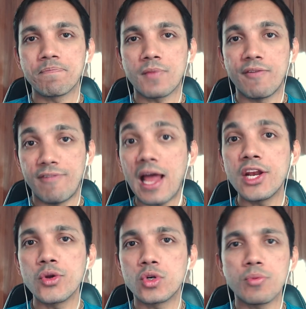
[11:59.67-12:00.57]

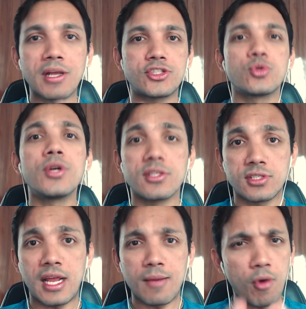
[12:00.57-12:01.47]
value to my
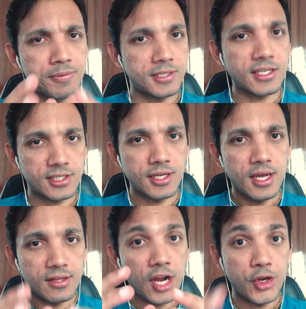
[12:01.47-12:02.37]
students, and I'm obsessed
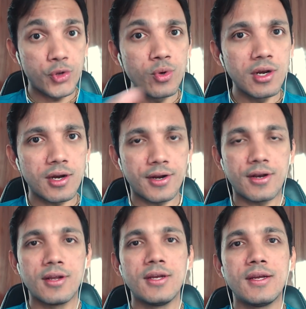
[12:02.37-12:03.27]
that you learn
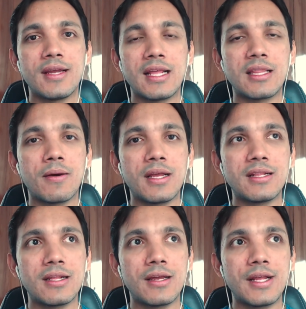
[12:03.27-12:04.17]
in
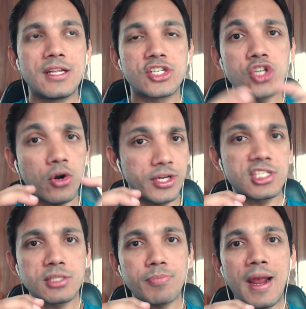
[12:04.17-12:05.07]
the
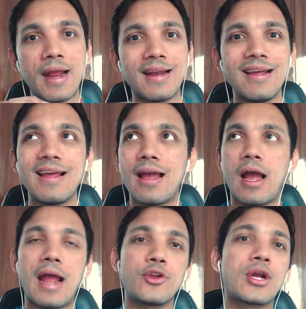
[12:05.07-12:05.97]
shortest span
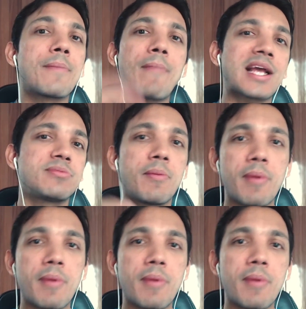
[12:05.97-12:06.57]
and you get maximum